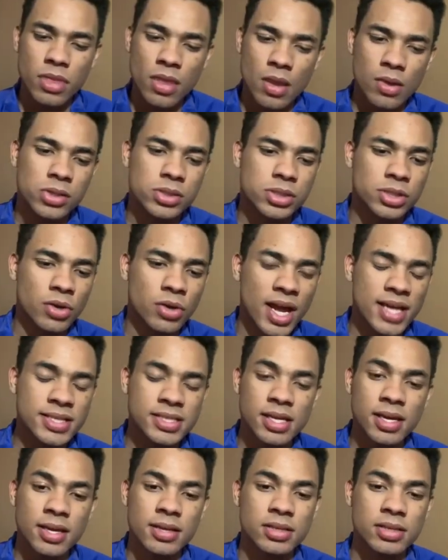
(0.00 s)
So that's
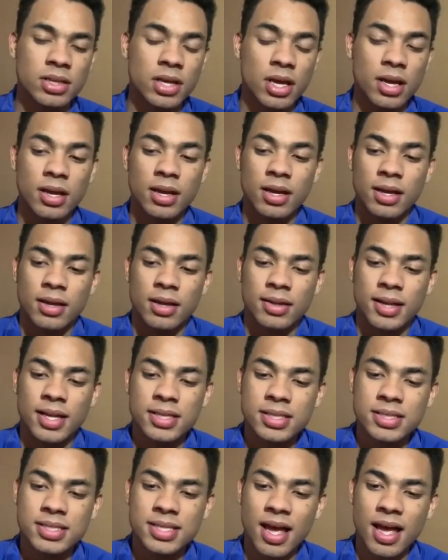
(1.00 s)
it. That's
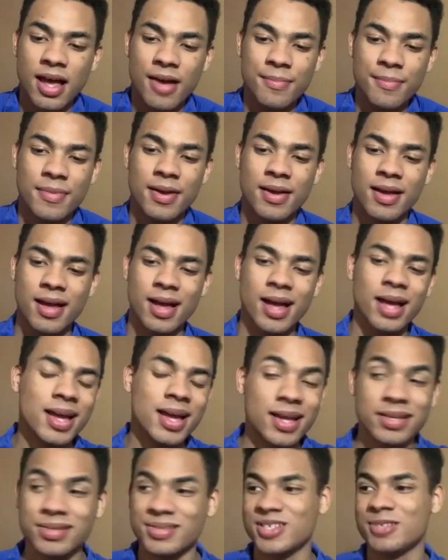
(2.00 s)
the time I
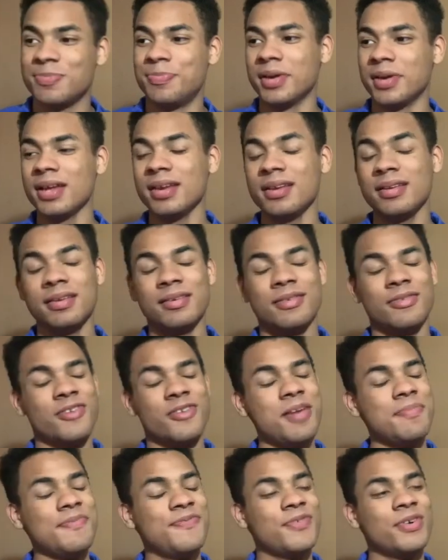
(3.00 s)
got suspended
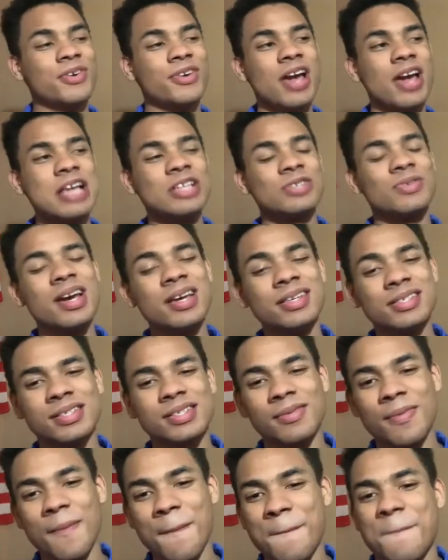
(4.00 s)
right before graduation.
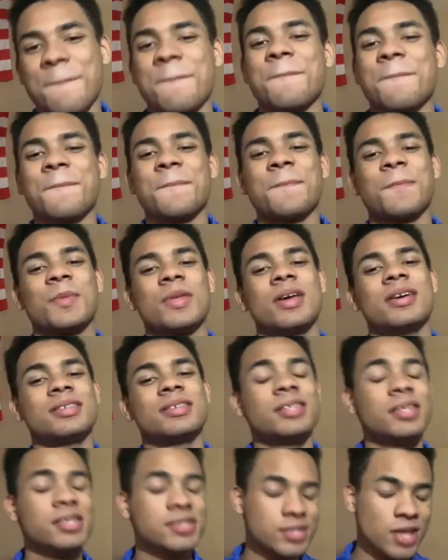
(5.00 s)

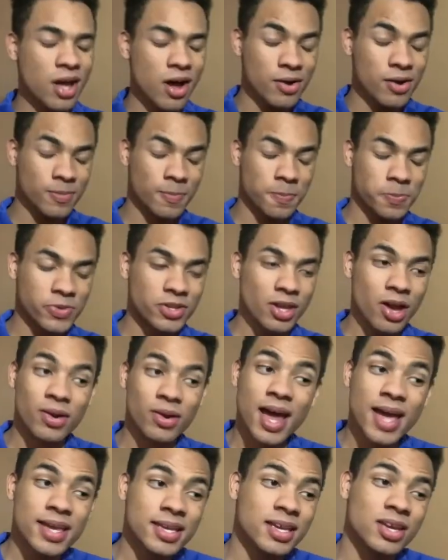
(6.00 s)
6 talk, you don't
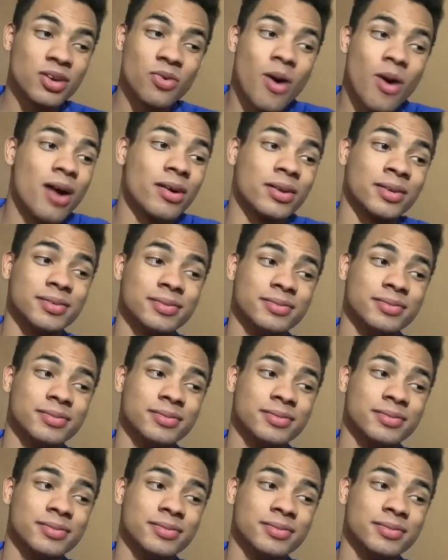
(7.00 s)
like to get to walking.